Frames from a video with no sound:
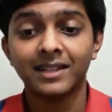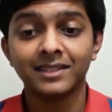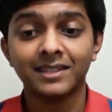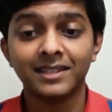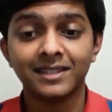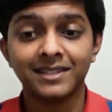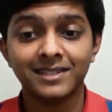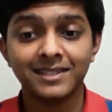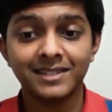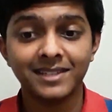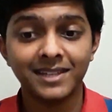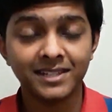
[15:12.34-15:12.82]

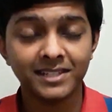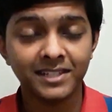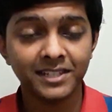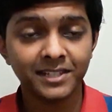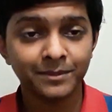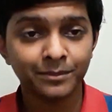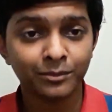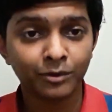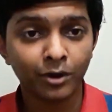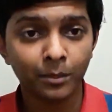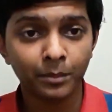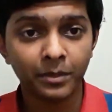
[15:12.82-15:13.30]
the
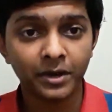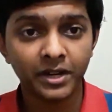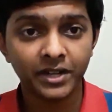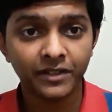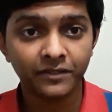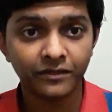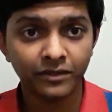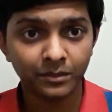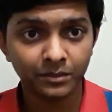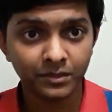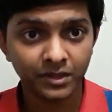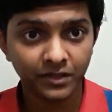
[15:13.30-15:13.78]
CSS
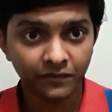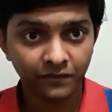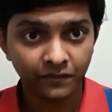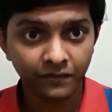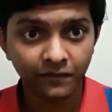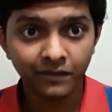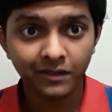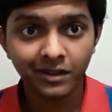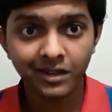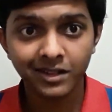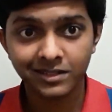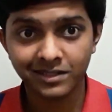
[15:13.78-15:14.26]
property from the
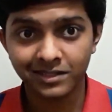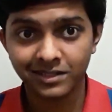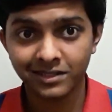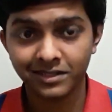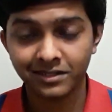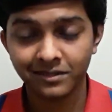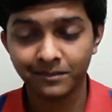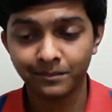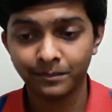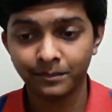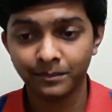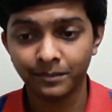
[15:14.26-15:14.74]

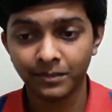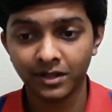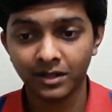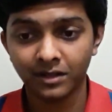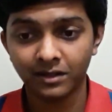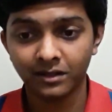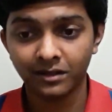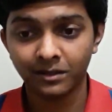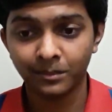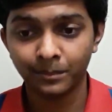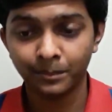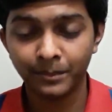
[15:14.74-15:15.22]
first
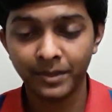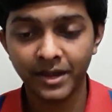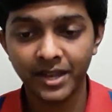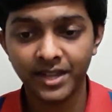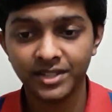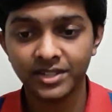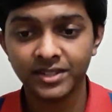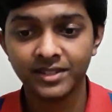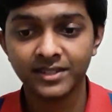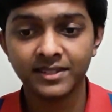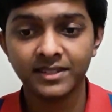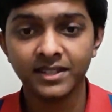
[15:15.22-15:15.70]
uh,
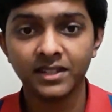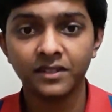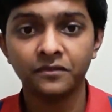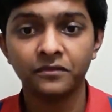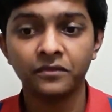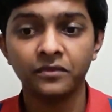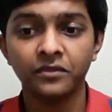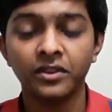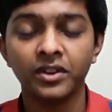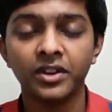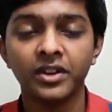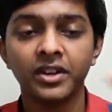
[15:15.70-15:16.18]
page itself
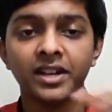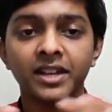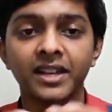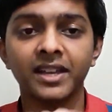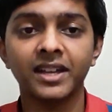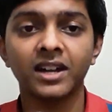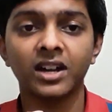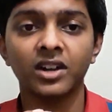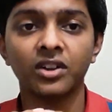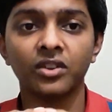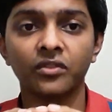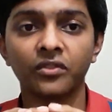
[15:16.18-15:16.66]
will really
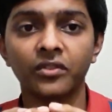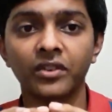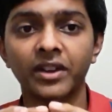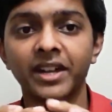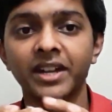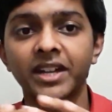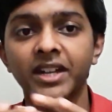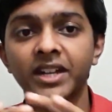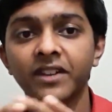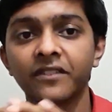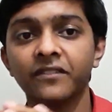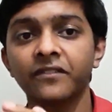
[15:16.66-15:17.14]
kind of
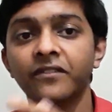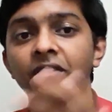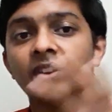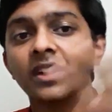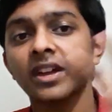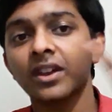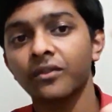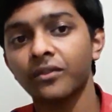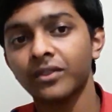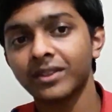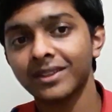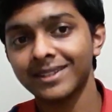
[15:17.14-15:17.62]

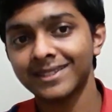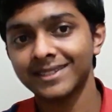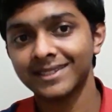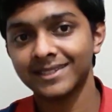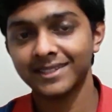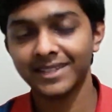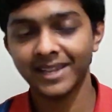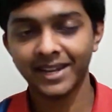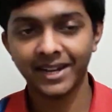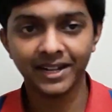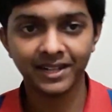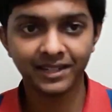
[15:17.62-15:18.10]
interfere with the
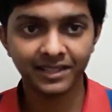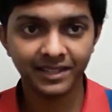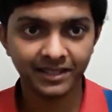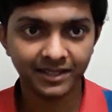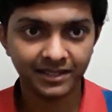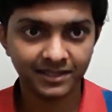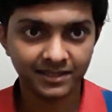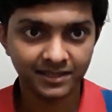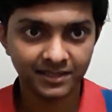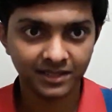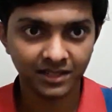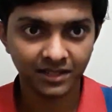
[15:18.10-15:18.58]
second
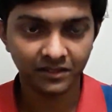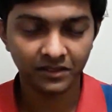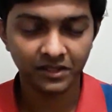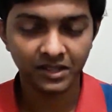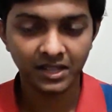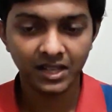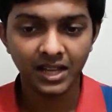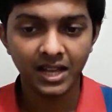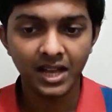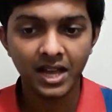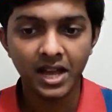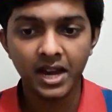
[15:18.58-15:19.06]
thing itself.
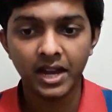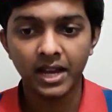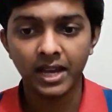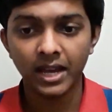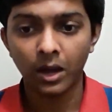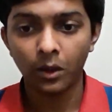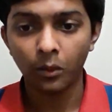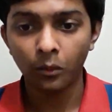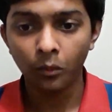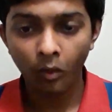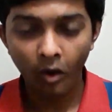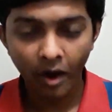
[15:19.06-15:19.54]

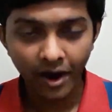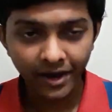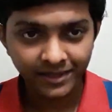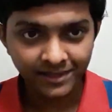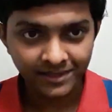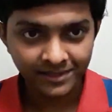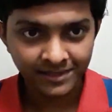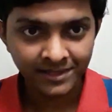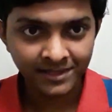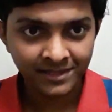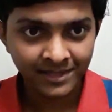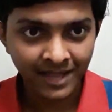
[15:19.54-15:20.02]
Now why
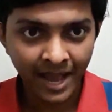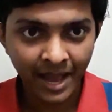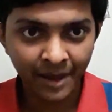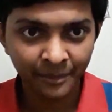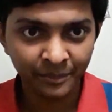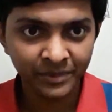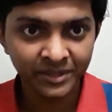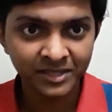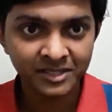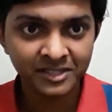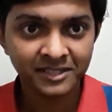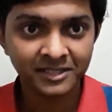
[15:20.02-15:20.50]
this is
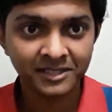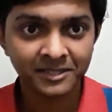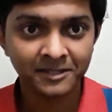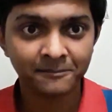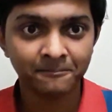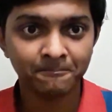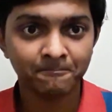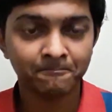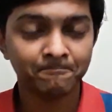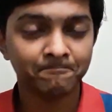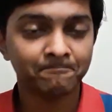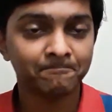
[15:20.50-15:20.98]

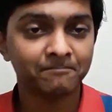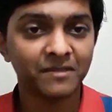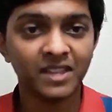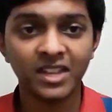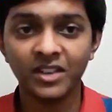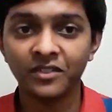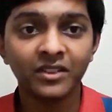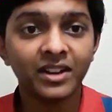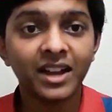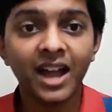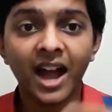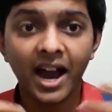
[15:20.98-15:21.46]
happens,
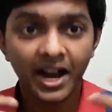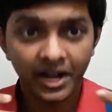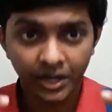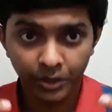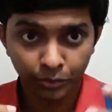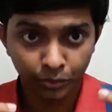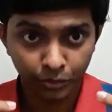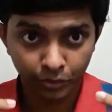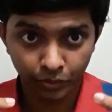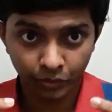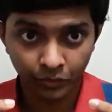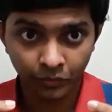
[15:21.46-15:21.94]
even I
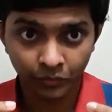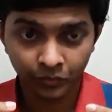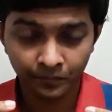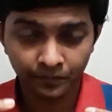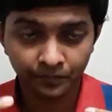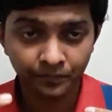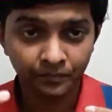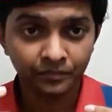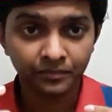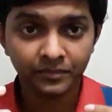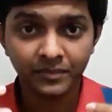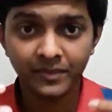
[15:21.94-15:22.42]
don't know.
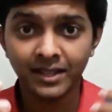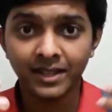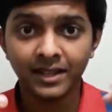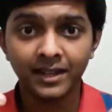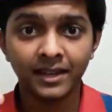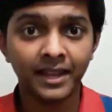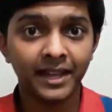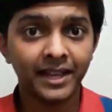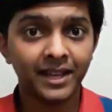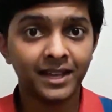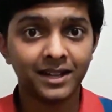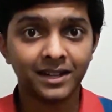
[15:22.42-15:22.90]

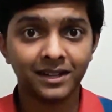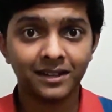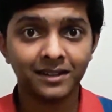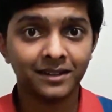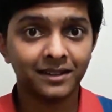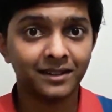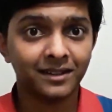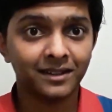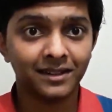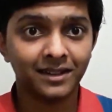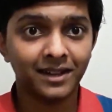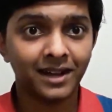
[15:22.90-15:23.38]
Like
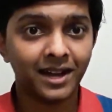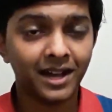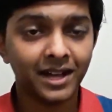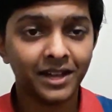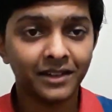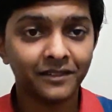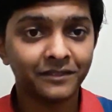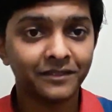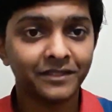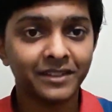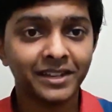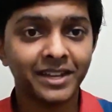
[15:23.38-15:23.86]
I
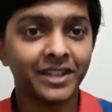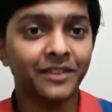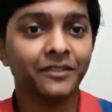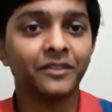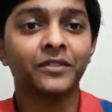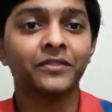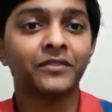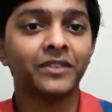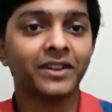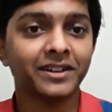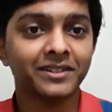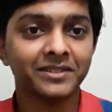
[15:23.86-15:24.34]
have
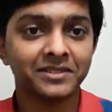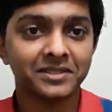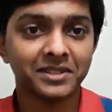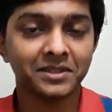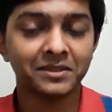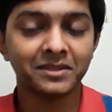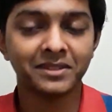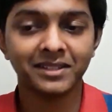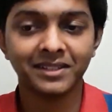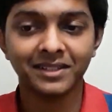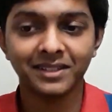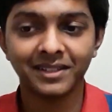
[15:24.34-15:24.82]
never found
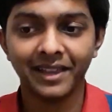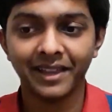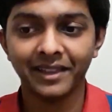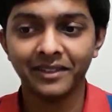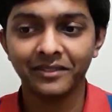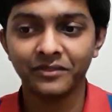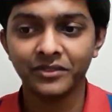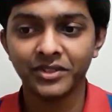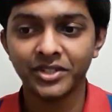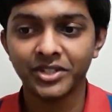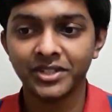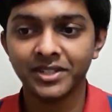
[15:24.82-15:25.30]
something
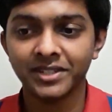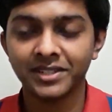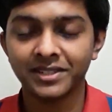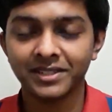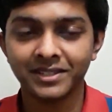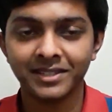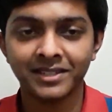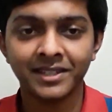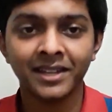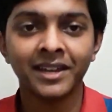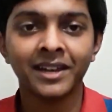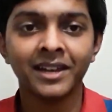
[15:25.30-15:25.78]
like which
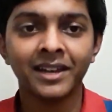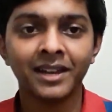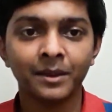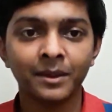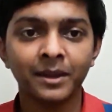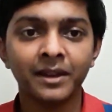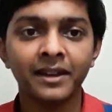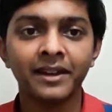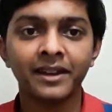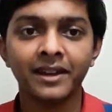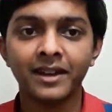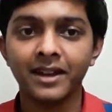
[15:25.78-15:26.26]
is really,
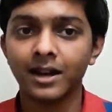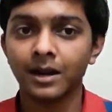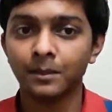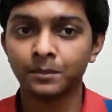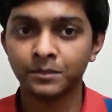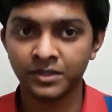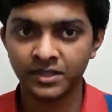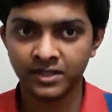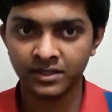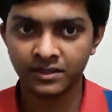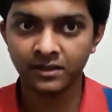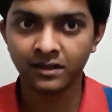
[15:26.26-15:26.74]
really
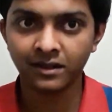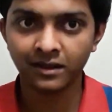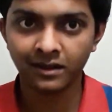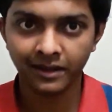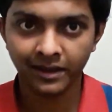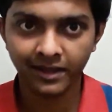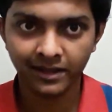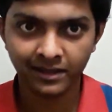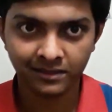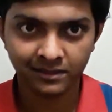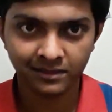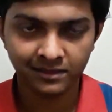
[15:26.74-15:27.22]
absurd
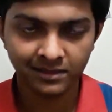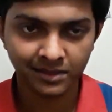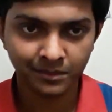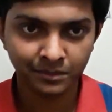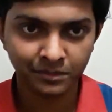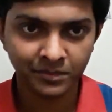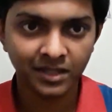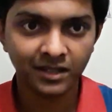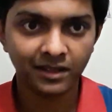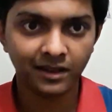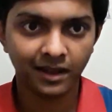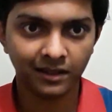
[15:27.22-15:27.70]
like
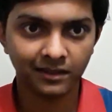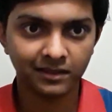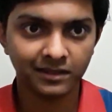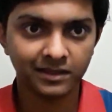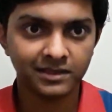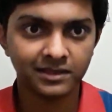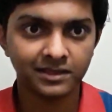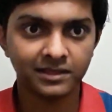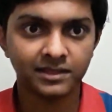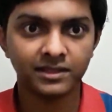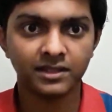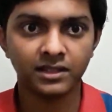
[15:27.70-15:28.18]
something like
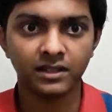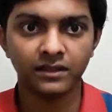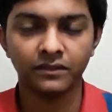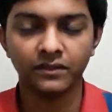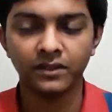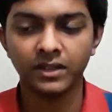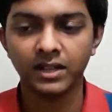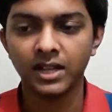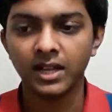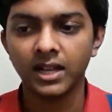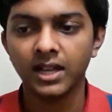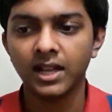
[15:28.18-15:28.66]
this itself
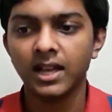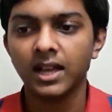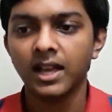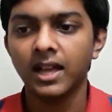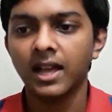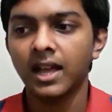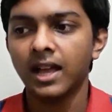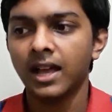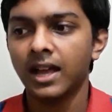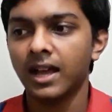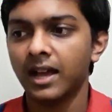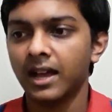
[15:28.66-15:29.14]

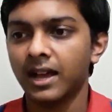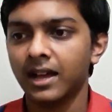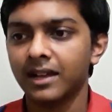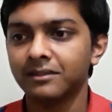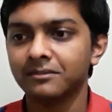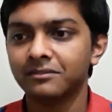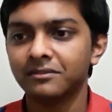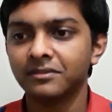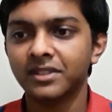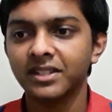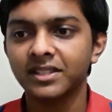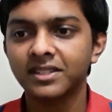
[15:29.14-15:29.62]

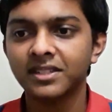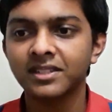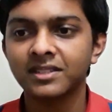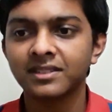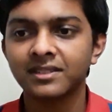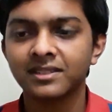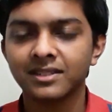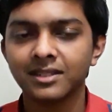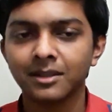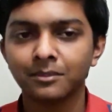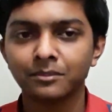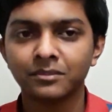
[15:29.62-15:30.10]
and this
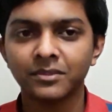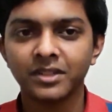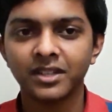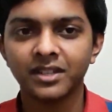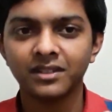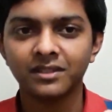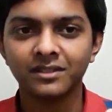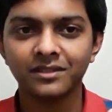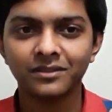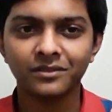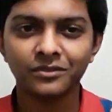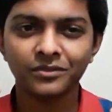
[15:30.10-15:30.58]
is
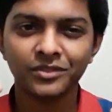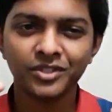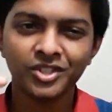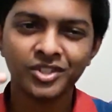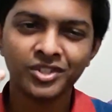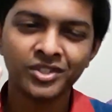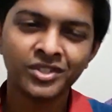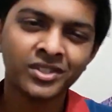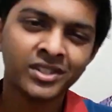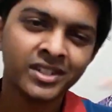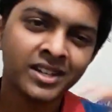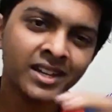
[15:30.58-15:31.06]
something which
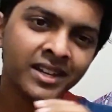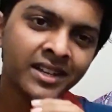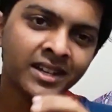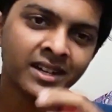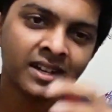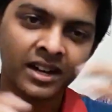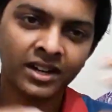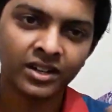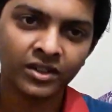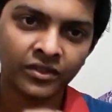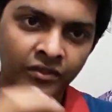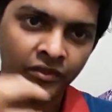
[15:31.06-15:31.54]
is really
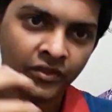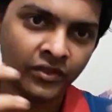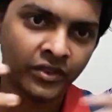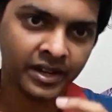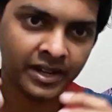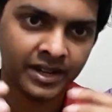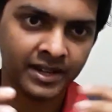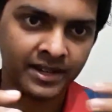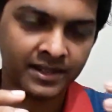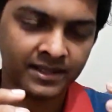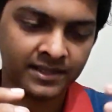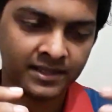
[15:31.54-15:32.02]
kind of
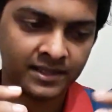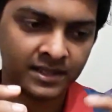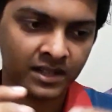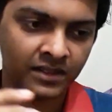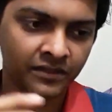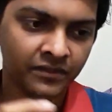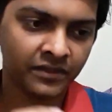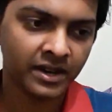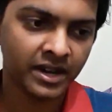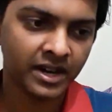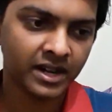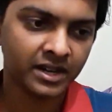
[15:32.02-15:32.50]
tricky
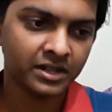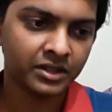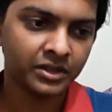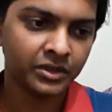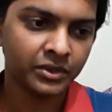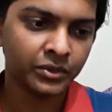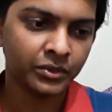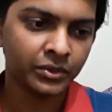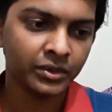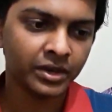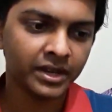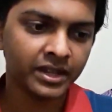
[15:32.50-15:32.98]
itself
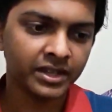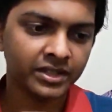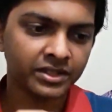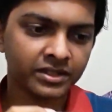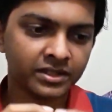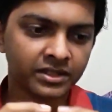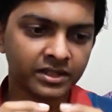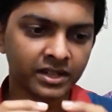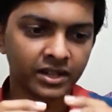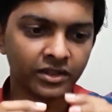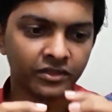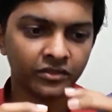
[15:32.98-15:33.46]
and to really
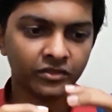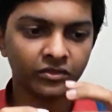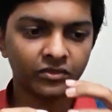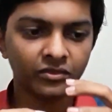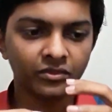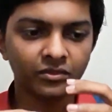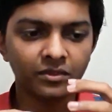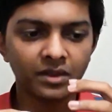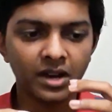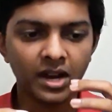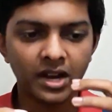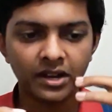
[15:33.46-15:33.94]
just kind of
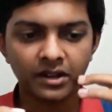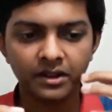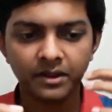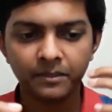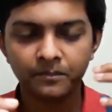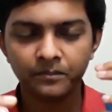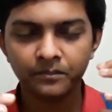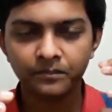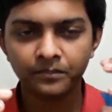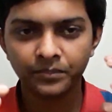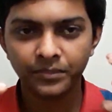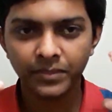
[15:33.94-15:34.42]
and
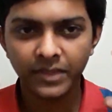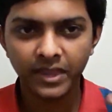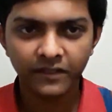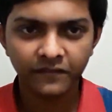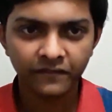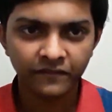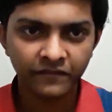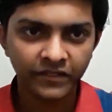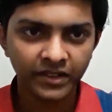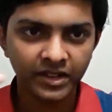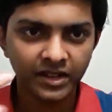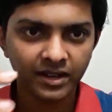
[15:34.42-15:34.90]

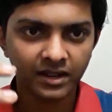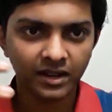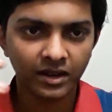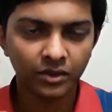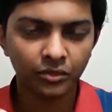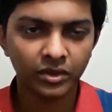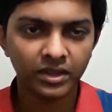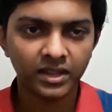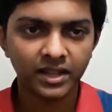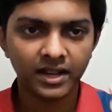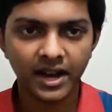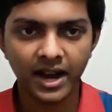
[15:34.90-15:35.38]
figure
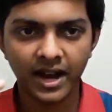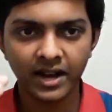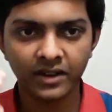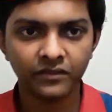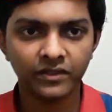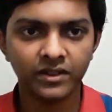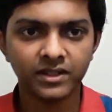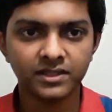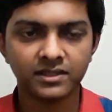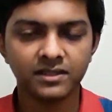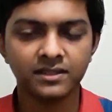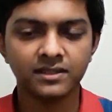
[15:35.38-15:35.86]
out in the
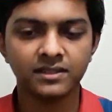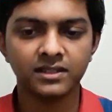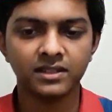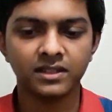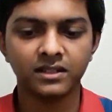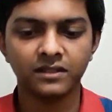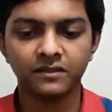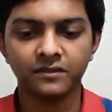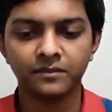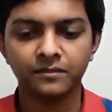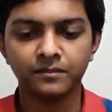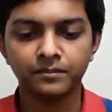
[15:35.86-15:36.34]
advance
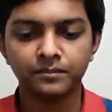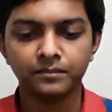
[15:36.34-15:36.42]
itself